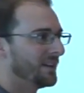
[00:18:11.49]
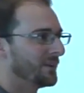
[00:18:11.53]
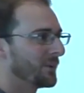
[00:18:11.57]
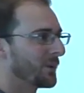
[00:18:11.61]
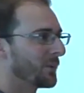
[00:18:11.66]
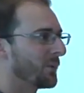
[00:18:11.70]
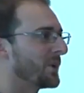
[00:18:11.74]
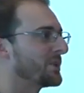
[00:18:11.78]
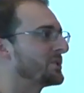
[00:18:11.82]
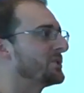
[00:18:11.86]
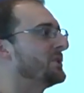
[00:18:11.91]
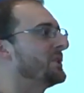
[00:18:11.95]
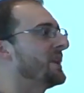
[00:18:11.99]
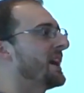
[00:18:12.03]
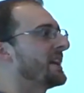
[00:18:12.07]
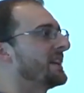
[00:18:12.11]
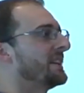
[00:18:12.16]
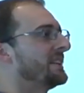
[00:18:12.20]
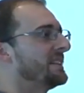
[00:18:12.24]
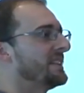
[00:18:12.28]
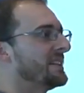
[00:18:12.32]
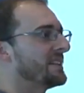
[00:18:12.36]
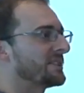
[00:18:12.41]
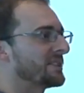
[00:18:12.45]
Where once you got
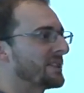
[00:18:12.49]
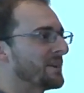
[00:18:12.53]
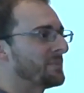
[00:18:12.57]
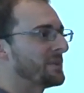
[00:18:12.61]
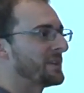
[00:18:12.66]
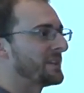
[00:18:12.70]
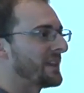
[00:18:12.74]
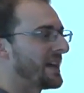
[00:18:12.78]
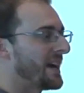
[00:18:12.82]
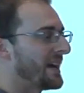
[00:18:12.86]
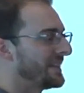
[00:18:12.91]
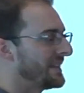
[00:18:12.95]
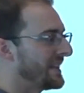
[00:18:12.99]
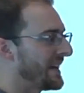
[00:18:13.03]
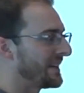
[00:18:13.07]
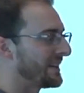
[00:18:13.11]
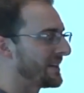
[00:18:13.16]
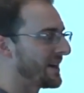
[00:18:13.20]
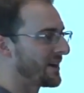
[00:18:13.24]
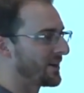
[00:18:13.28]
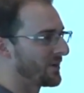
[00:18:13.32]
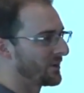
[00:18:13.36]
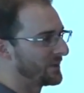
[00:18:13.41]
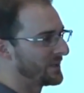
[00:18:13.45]
into the assembly line, that
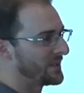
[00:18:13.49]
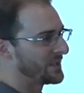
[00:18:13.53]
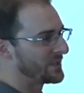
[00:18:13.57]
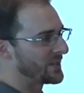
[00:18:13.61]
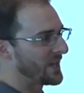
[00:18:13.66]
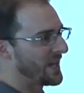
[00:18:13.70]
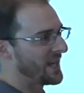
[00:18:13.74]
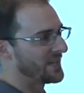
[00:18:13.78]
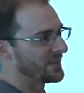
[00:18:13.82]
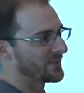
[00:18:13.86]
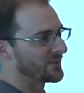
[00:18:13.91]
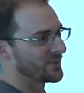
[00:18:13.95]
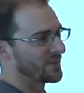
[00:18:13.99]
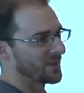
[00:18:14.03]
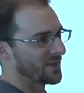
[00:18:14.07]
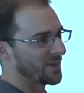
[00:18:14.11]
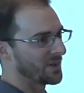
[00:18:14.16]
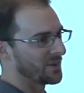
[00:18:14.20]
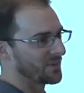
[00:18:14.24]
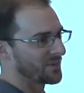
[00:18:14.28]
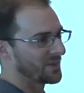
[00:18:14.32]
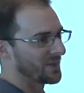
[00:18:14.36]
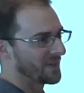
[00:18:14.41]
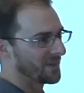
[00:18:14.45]
not only changed
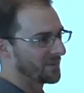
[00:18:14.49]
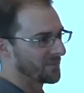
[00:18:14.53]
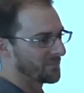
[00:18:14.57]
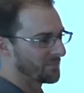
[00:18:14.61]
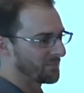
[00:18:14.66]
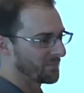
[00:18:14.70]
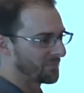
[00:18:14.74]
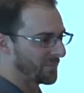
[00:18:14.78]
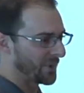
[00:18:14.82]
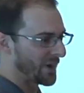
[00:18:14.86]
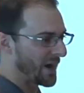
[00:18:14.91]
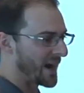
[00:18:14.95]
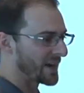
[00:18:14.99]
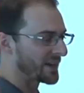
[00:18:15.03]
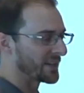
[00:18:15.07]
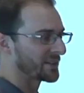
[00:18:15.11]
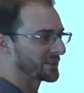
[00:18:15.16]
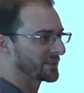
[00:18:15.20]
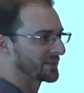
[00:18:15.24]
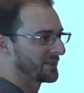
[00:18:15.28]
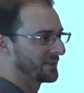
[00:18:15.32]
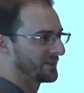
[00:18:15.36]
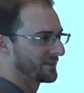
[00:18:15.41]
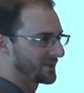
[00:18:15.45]
the, the
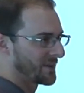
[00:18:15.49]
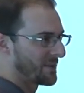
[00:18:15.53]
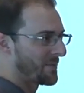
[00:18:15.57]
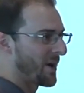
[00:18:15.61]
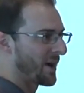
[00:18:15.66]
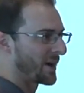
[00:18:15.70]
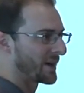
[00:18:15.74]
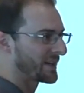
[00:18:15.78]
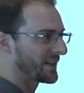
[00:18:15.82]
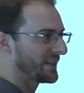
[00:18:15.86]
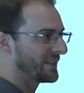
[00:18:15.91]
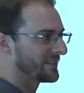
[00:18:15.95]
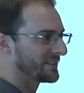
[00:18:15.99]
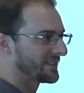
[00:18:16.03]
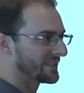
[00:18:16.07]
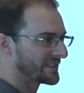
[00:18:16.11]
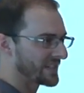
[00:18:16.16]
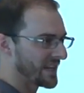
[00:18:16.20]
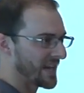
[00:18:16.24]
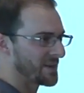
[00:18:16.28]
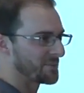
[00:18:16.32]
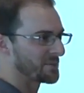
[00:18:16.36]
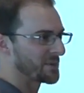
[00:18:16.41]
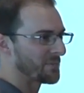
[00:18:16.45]
product to market, the
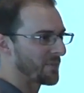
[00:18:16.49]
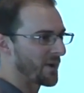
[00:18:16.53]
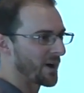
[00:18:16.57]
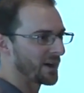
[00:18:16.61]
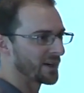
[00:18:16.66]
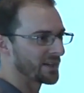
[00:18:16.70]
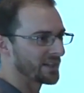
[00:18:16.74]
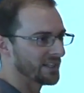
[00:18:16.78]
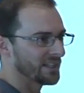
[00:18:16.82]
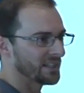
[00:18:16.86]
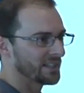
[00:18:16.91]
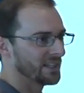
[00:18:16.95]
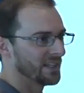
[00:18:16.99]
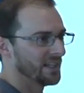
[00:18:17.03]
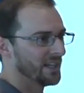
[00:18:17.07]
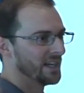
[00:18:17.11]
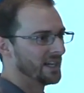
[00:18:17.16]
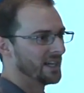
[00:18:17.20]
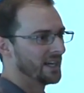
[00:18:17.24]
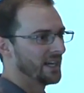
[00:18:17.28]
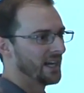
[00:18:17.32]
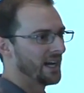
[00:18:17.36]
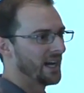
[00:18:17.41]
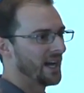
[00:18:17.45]
time to market,
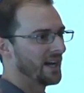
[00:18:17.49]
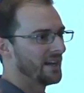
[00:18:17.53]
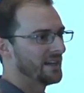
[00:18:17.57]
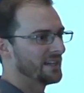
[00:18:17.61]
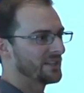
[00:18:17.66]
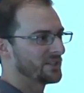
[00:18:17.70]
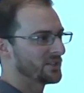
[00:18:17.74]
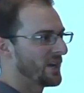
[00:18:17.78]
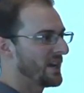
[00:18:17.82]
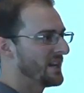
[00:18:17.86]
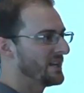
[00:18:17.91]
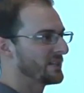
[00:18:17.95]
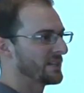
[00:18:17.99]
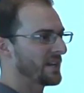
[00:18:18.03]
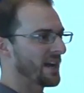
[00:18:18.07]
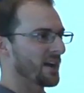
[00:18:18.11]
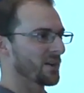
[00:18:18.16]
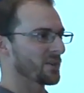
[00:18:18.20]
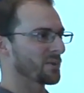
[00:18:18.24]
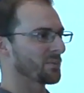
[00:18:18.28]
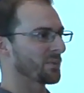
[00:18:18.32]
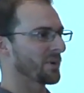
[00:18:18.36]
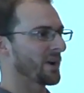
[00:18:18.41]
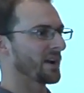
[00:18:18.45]
uh, it changed
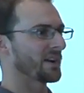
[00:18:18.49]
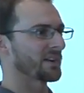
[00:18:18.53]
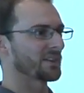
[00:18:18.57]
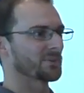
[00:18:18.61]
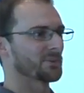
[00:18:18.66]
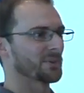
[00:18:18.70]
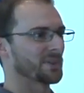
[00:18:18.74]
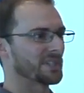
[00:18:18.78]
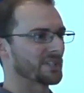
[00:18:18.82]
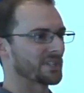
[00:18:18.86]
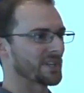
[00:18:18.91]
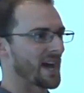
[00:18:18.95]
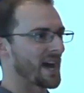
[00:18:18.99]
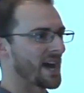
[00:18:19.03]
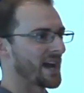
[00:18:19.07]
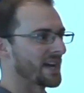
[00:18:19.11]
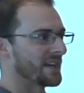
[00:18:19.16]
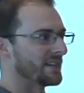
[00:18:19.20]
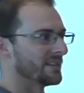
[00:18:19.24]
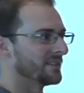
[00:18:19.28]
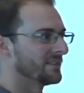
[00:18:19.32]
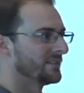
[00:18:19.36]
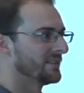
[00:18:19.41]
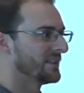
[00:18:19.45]
how the products were
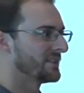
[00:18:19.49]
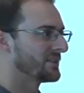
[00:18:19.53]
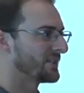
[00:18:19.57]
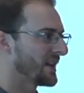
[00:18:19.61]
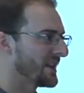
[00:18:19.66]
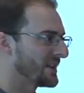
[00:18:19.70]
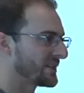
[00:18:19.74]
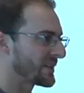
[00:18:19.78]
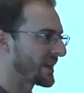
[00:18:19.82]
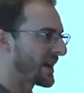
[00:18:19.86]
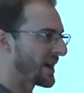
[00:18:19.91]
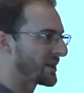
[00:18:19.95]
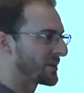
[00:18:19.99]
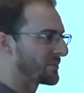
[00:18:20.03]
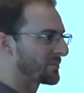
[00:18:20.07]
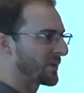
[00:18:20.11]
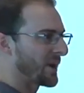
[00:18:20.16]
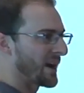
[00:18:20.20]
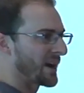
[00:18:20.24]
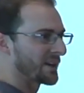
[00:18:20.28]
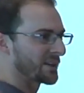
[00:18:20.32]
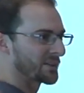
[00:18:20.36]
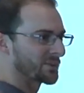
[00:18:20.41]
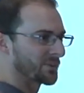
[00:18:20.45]
designed. It changed how the
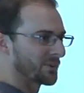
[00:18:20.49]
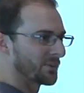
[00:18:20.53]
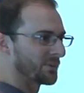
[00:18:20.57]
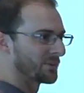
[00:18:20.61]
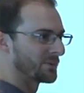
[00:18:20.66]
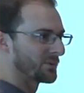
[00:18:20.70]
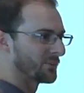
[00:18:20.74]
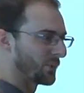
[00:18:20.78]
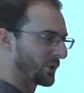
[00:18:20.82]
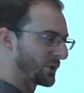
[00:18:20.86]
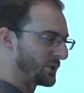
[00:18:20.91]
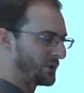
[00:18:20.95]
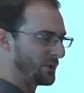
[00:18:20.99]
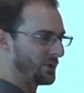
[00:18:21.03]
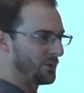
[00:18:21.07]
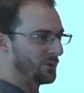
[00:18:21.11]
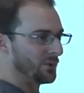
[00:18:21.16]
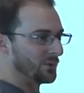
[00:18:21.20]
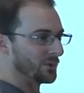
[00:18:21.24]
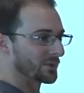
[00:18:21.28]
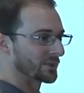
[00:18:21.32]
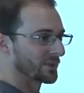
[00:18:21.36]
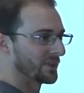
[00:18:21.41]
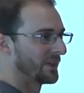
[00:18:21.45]
products were, were
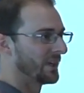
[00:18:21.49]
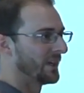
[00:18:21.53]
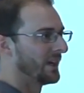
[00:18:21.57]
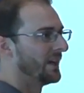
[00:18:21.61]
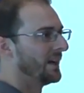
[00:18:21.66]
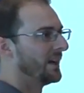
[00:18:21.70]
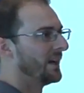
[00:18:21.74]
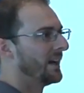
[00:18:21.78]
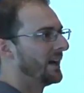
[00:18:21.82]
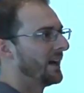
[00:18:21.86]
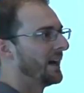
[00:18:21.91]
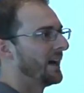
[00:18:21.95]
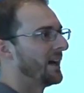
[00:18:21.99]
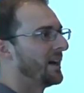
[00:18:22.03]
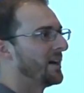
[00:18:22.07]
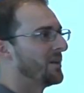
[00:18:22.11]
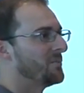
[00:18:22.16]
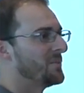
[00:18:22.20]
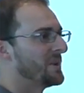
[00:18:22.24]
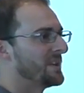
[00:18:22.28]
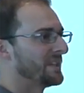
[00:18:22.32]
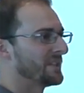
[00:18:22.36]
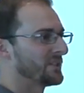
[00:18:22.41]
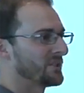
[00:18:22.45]
used.
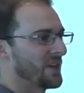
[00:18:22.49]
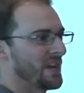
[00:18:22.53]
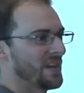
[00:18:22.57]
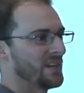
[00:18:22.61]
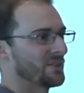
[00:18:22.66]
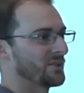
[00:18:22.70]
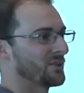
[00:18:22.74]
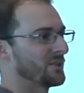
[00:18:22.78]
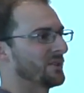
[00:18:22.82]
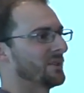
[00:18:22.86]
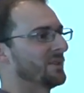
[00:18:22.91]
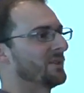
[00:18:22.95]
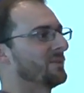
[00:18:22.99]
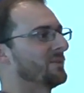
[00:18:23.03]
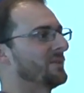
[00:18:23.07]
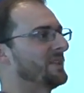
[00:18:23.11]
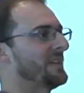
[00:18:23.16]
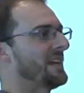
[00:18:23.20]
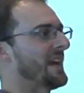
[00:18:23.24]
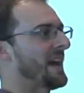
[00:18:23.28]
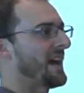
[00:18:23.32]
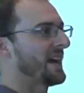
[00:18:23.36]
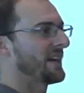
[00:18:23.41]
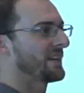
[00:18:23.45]
Um, and it changed the,
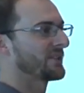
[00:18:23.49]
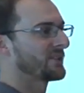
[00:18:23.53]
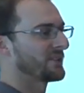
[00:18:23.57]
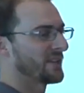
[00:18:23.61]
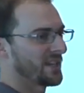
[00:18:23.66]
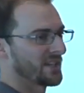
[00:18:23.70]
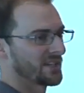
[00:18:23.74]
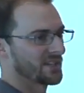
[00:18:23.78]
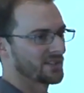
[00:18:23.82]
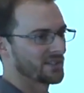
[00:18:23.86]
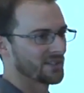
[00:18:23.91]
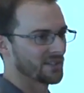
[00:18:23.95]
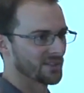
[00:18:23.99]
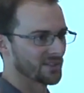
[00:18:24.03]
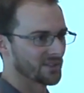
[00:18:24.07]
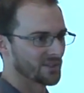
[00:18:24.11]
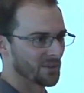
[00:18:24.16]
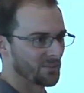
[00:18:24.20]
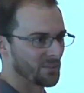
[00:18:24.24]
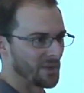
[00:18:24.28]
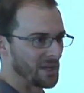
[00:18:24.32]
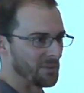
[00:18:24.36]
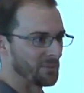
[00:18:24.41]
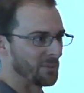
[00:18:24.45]
the access to,
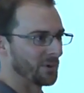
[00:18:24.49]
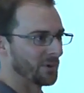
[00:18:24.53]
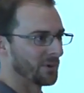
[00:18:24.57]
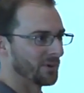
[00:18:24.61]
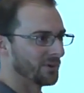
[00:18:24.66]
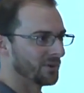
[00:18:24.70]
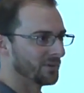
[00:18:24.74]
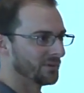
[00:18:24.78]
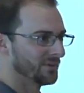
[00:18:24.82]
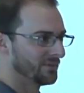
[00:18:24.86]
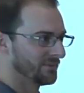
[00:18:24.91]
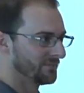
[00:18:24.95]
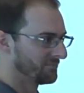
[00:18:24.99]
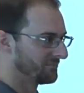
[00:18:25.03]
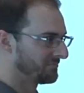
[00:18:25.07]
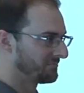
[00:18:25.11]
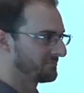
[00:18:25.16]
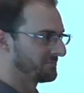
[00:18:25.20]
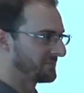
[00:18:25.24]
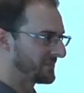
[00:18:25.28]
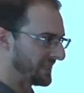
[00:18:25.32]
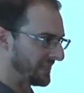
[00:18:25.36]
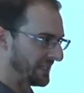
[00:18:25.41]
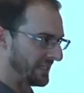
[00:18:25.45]
to people
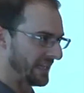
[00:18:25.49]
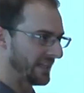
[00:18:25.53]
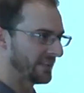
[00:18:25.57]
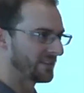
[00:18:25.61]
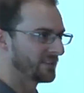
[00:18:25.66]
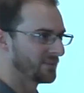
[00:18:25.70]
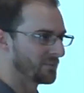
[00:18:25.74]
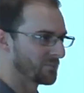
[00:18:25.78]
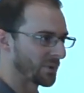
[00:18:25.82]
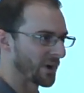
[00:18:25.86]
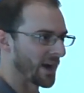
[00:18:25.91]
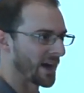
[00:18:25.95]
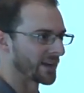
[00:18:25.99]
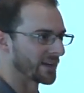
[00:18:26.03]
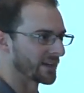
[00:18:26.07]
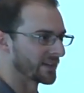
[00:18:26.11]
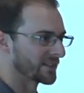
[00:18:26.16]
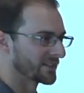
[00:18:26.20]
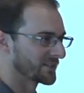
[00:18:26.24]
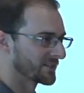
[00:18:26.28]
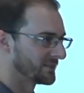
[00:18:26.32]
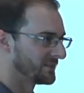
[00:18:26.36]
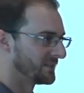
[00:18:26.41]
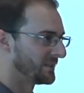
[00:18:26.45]
to get the
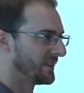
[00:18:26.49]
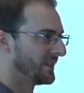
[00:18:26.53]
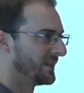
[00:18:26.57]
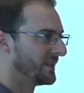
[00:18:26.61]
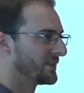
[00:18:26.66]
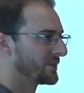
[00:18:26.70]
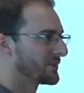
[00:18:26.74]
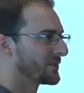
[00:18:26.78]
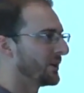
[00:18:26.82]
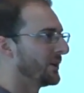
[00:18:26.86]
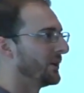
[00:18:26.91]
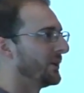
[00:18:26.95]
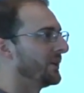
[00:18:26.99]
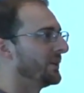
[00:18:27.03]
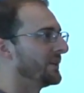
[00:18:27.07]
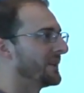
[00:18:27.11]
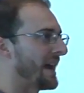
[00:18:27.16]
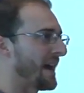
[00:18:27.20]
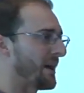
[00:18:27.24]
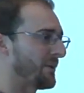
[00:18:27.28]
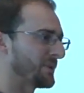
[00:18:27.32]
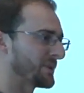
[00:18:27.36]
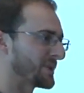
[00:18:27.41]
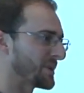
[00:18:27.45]
products. So
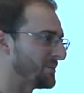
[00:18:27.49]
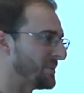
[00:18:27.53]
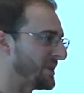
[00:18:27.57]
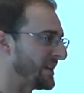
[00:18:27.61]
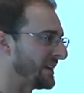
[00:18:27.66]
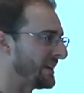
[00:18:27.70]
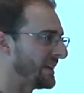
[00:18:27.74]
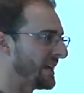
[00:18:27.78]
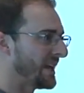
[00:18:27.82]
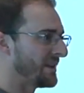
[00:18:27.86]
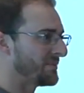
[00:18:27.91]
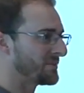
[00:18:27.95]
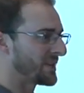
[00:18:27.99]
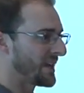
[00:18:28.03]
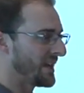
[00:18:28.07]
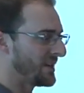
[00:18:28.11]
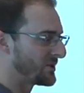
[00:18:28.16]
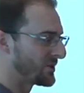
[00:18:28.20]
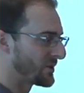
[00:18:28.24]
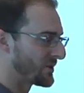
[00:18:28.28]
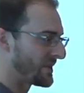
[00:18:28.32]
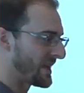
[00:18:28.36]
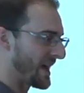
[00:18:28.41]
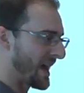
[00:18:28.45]
that was a big game
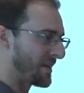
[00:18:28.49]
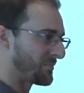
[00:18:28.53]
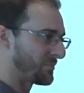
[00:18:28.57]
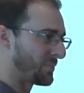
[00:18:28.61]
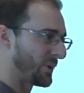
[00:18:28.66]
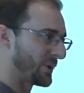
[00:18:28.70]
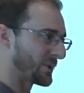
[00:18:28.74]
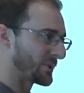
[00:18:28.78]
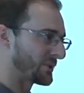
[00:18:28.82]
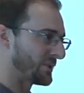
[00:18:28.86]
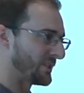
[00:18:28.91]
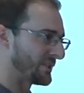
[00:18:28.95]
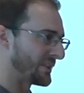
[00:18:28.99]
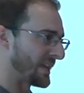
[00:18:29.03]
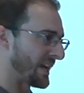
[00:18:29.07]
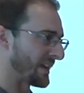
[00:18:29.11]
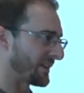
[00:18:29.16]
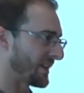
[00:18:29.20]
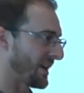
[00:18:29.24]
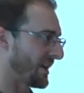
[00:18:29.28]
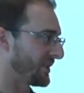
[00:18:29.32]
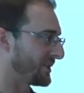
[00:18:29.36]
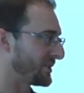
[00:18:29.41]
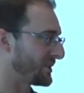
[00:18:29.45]
changer. That pushed the
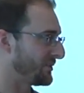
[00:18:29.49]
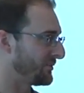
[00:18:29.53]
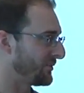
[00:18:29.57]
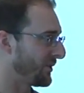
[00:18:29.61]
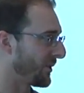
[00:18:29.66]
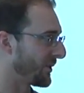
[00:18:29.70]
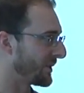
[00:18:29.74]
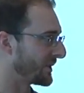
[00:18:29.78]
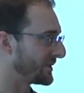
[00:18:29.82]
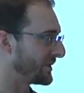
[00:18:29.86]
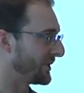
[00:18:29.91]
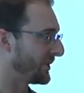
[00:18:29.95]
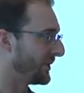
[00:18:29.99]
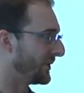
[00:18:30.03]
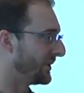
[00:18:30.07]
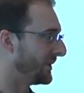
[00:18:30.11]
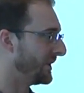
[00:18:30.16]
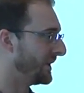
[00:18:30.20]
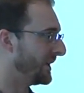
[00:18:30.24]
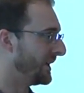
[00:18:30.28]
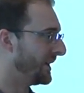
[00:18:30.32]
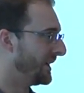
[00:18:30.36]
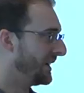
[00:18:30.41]
technology forward too.